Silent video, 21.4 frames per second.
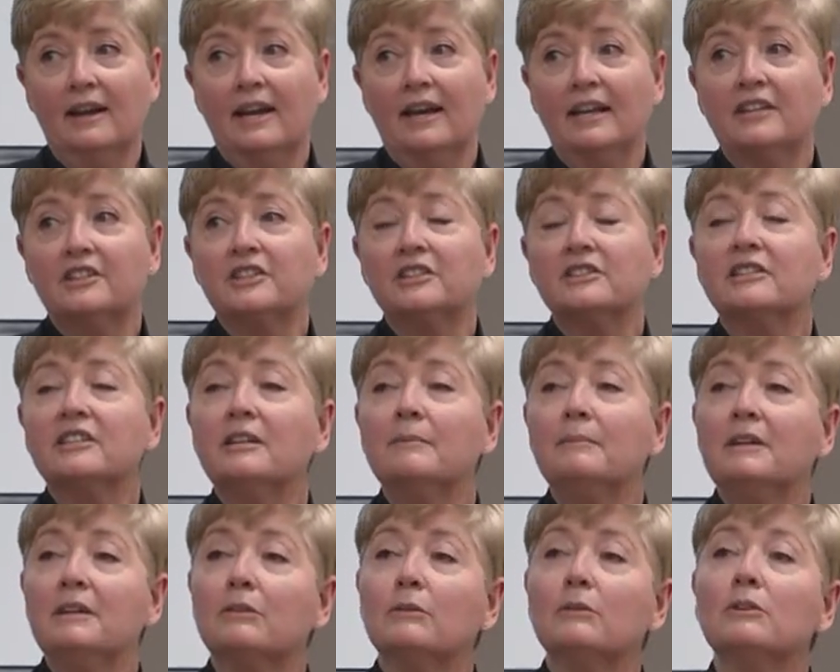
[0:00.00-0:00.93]
It's just
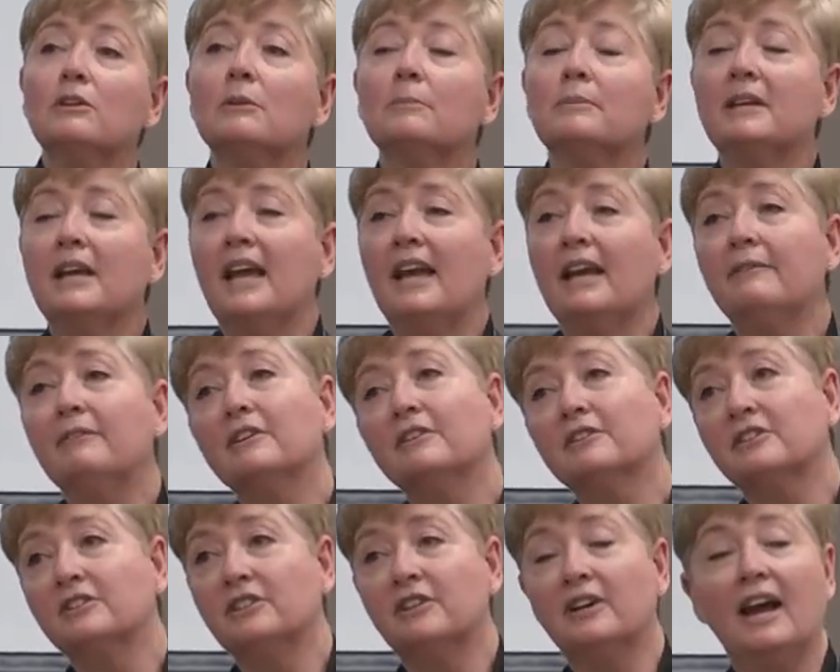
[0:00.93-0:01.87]
going to be through your
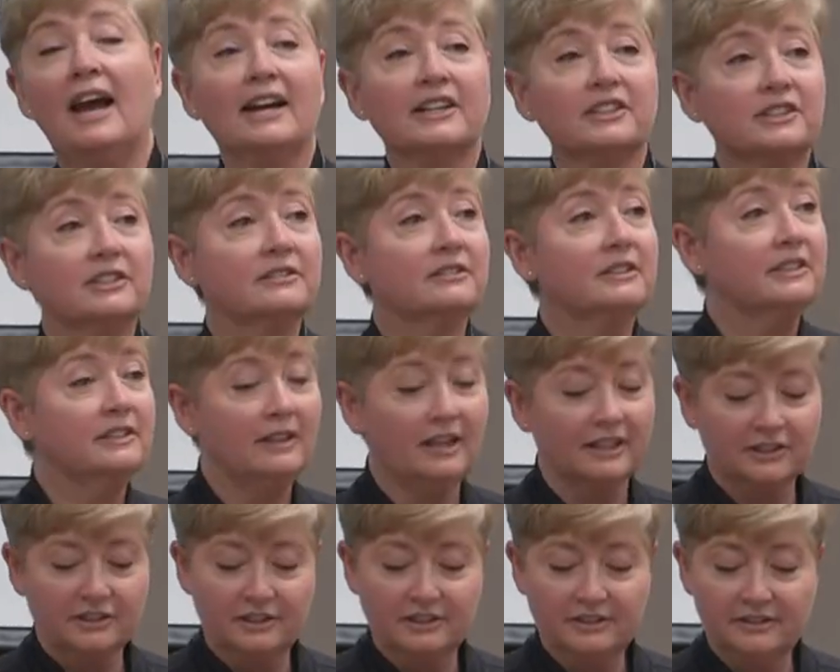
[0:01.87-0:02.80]
behaviors and your actions that you
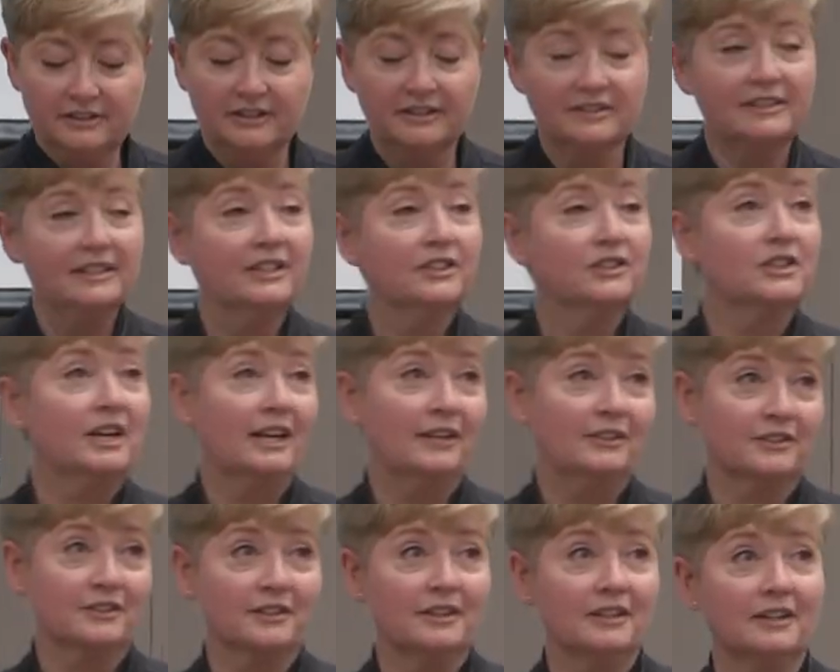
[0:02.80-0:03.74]
actually start seeing
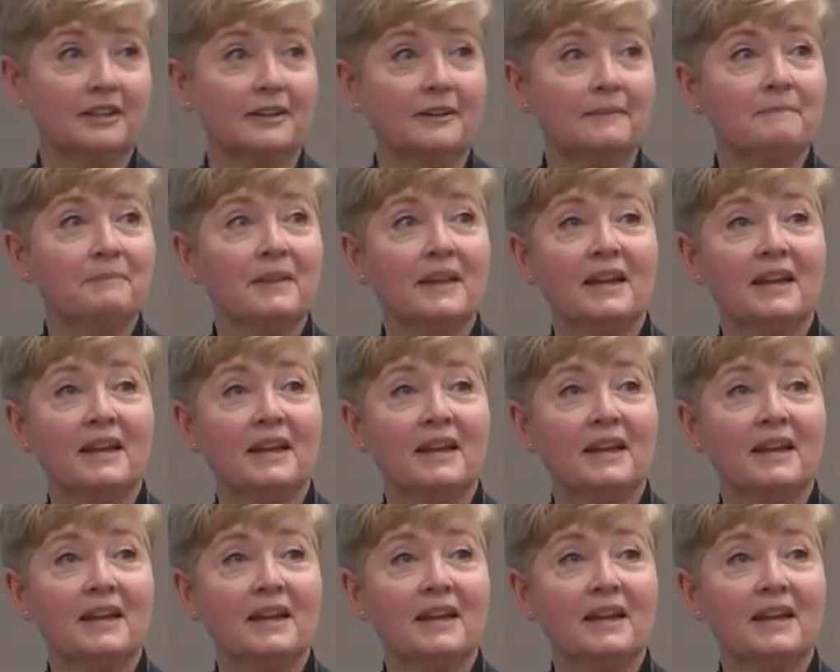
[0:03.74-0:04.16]
change occur.